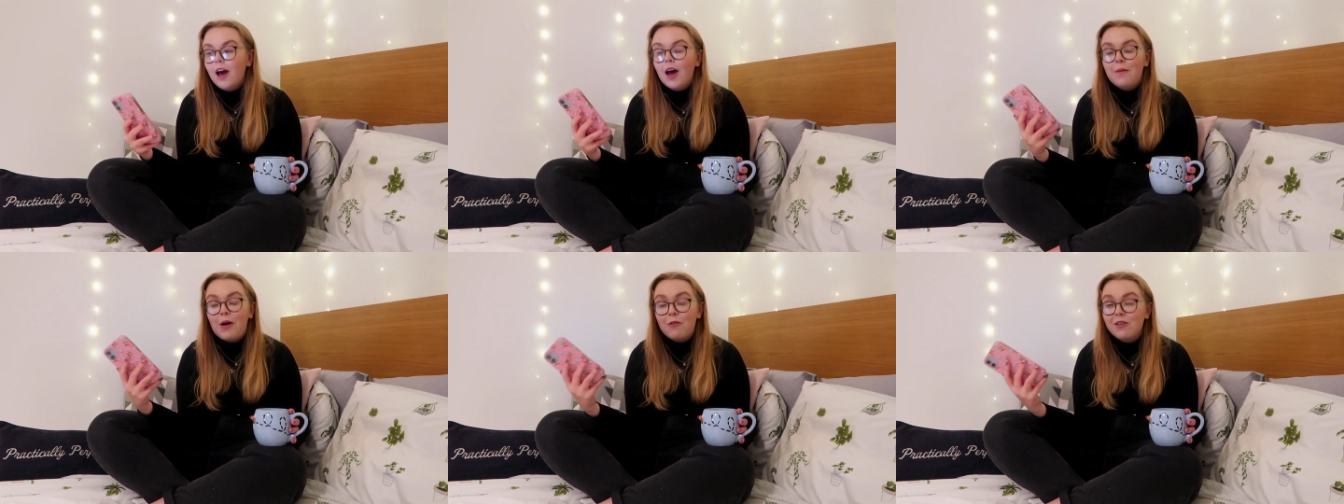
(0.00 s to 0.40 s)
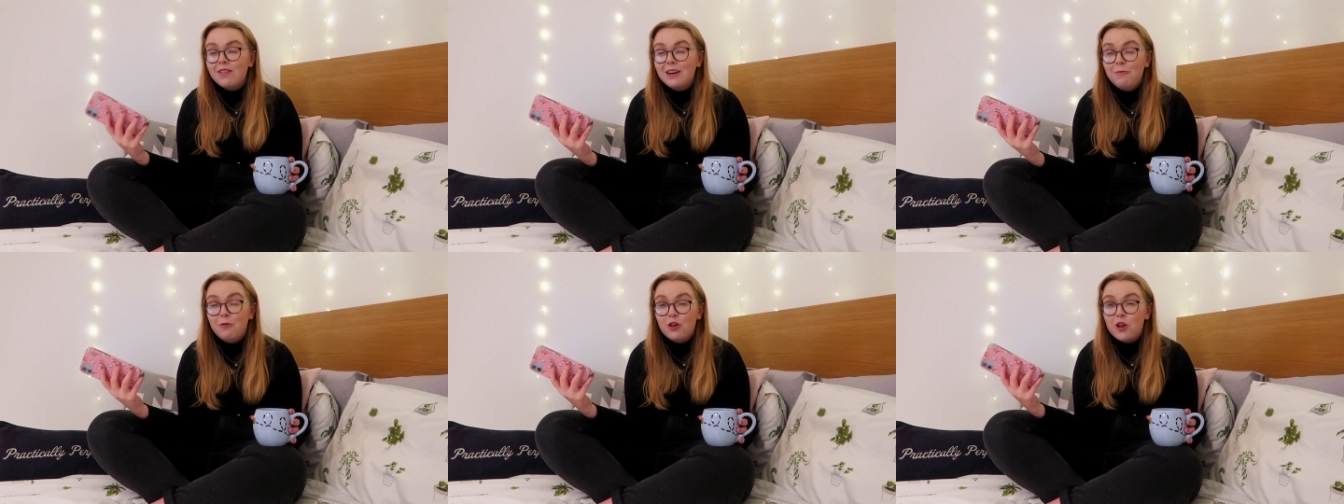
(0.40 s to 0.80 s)
I
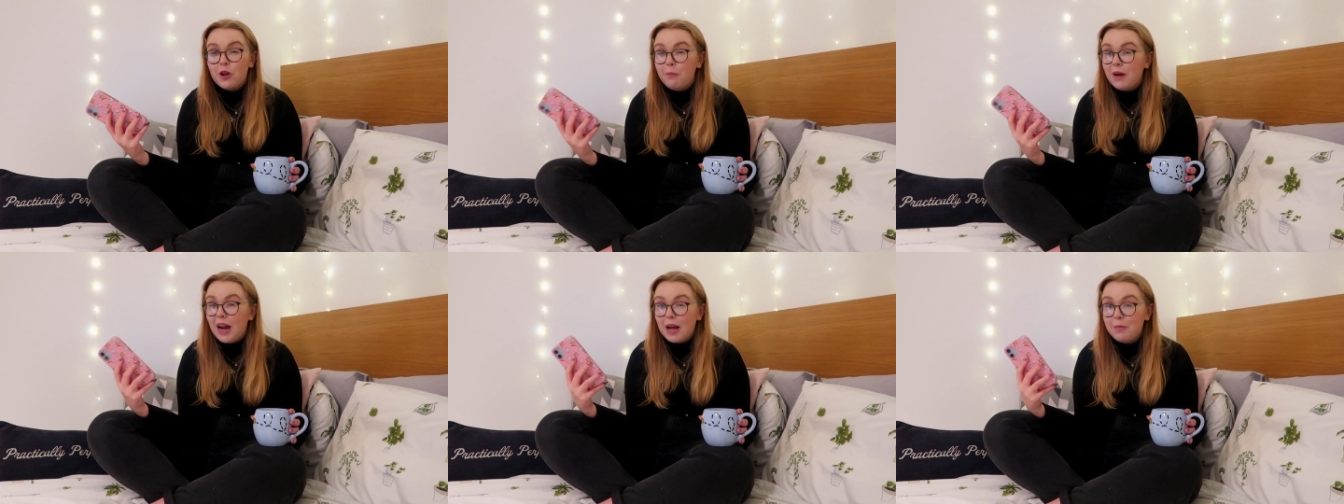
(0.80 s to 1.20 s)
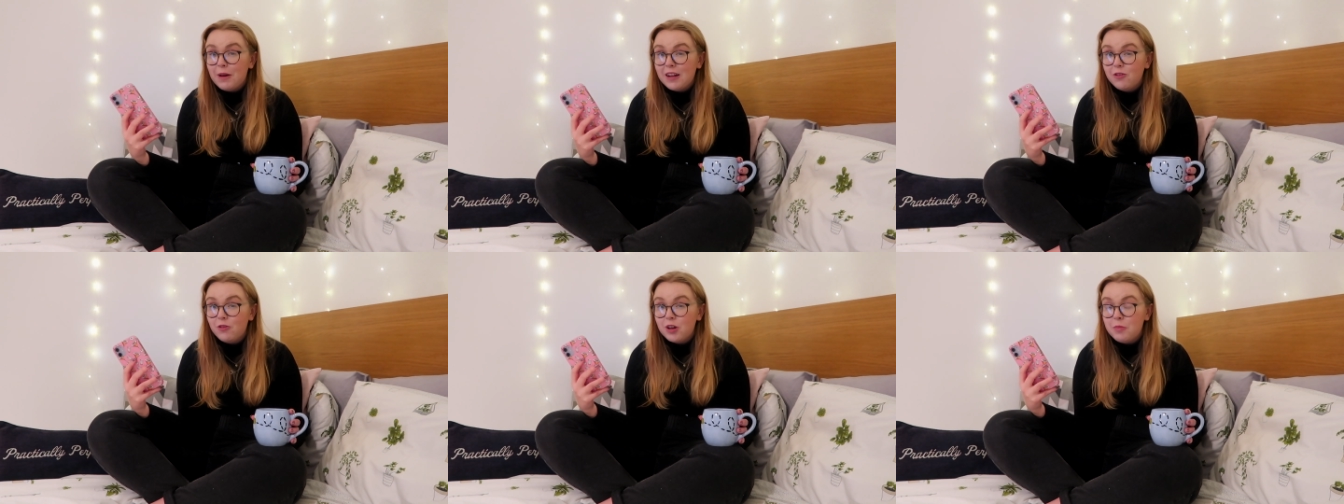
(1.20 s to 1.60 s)
recently watched the
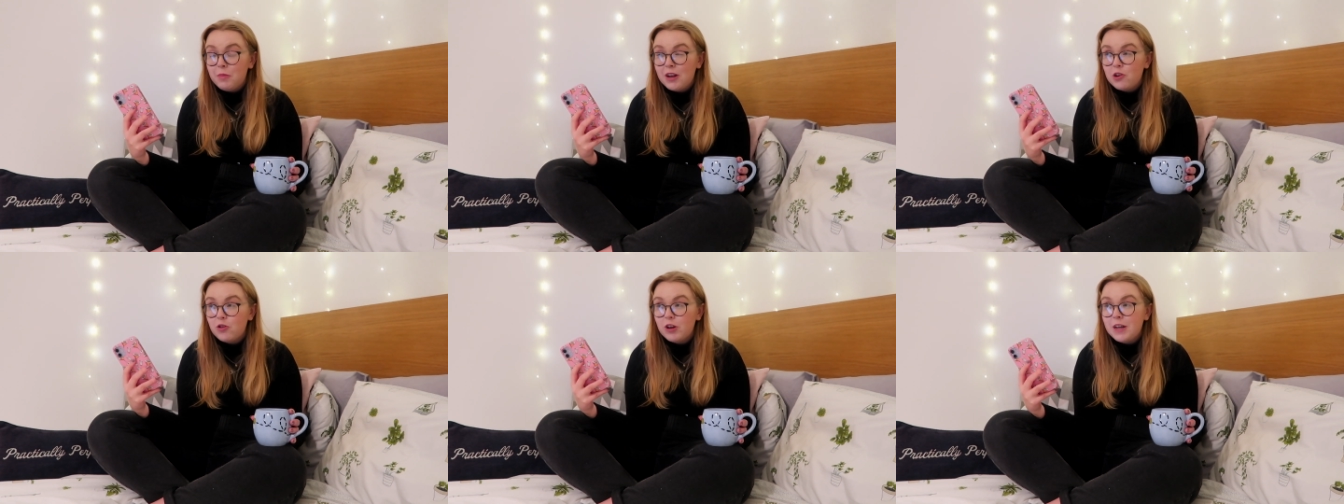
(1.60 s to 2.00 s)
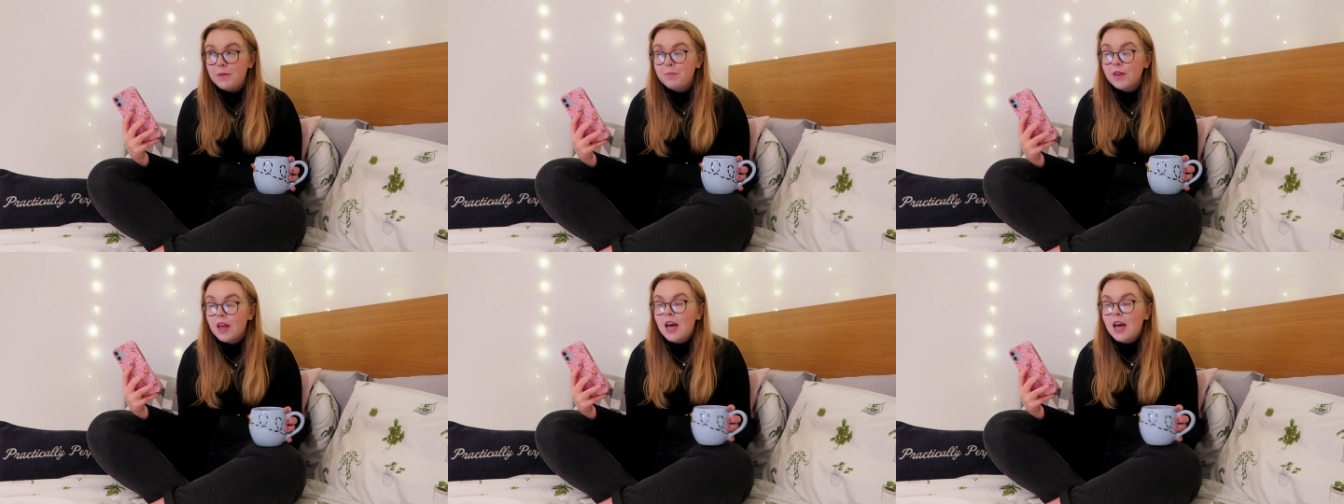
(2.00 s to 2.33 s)
Blackpink documentary